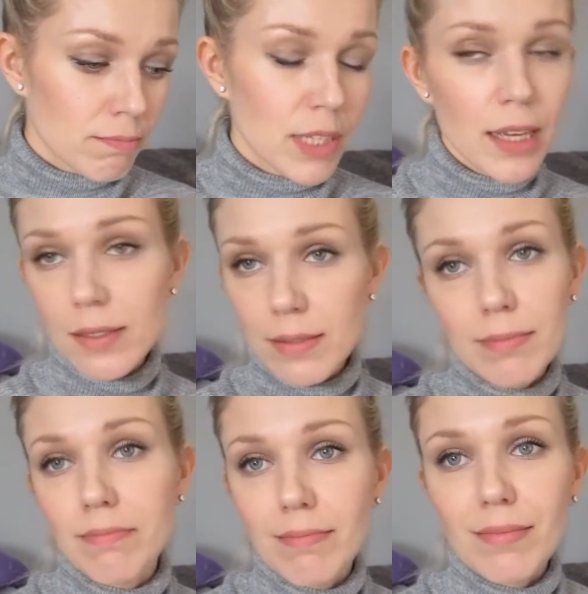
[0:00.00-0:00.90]
Yes,
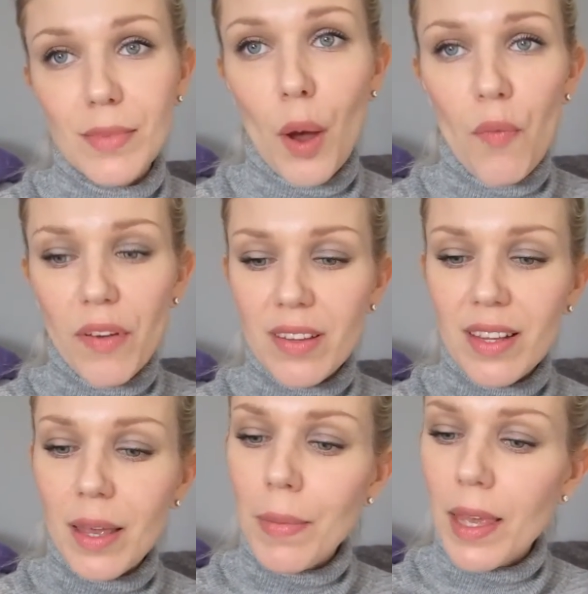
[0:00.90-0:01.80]

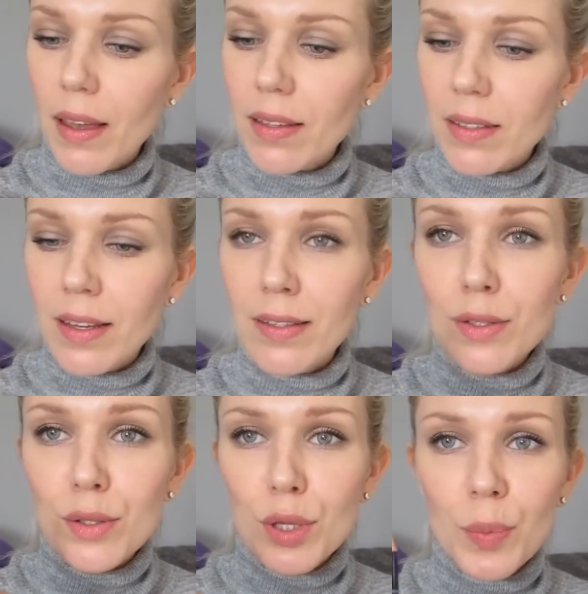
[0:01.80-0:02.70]
obviously, because it's
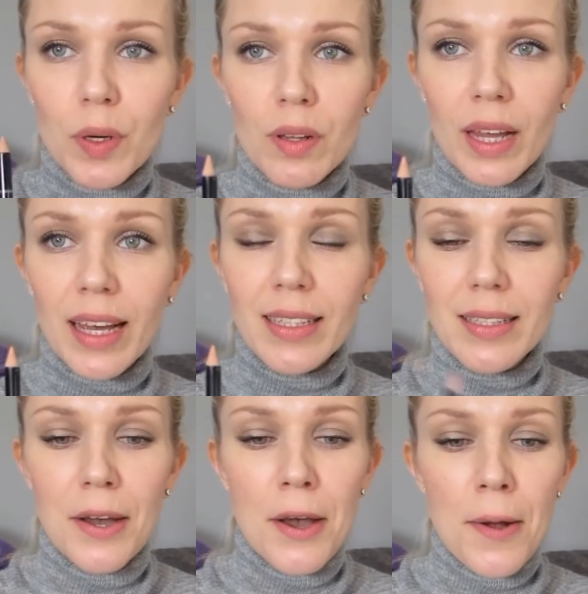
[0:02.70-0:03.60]
super
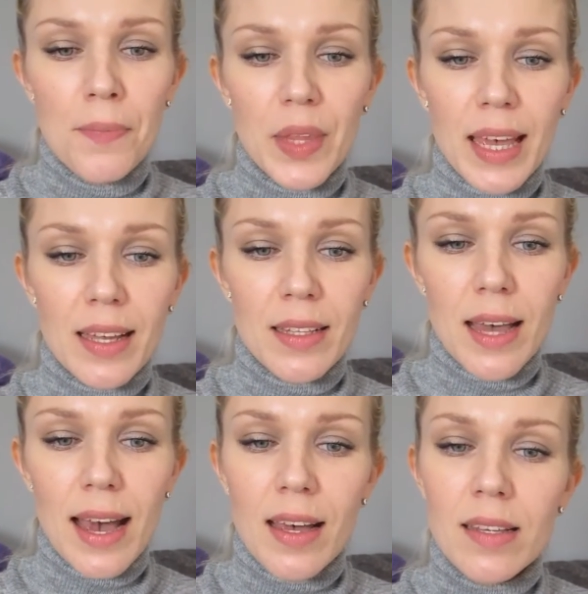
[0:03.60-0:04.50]
light, it
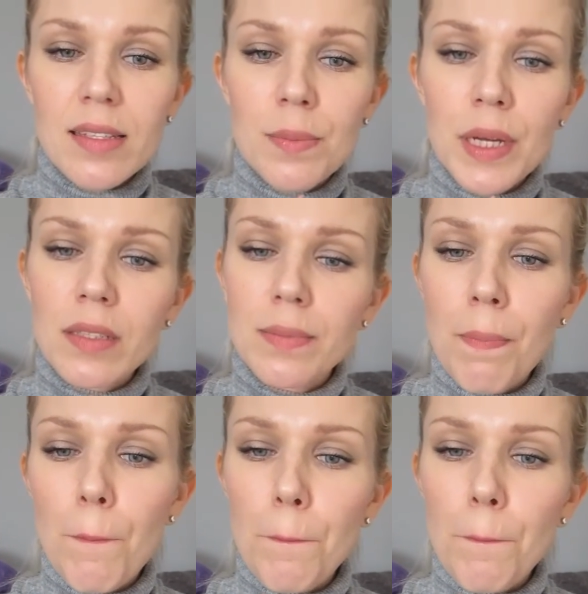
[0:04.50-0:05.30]
has a bit,